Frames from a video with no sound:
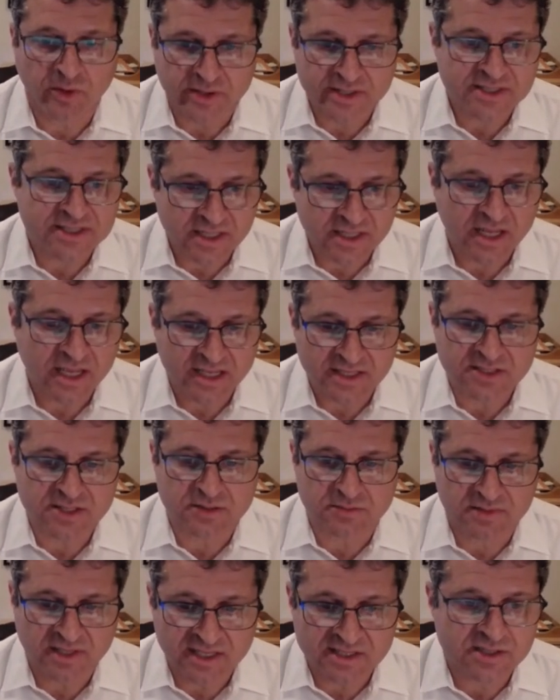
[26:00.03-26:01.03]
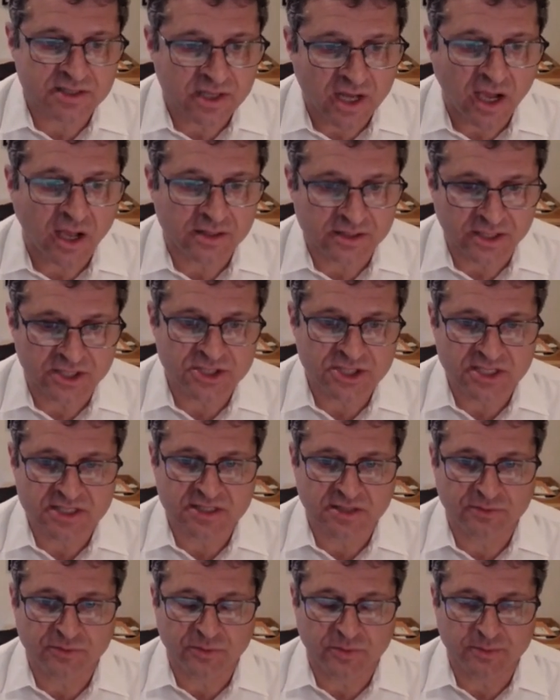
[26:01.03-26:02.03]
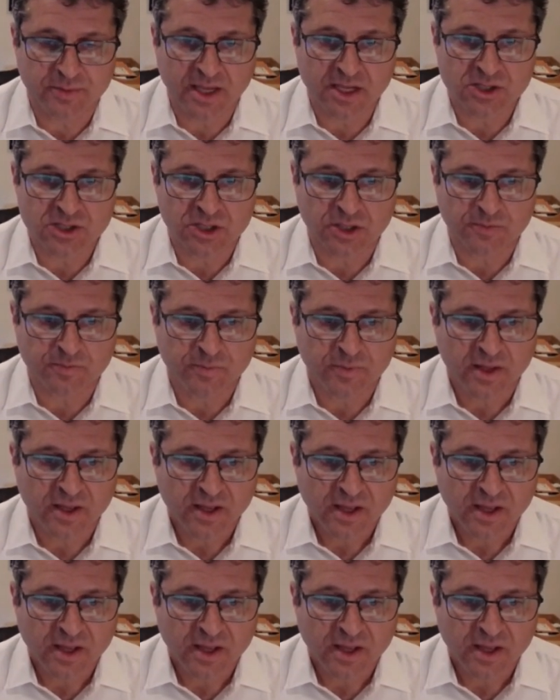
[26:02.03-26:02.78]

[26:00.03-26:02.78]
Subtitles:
It's knowledge, it's information.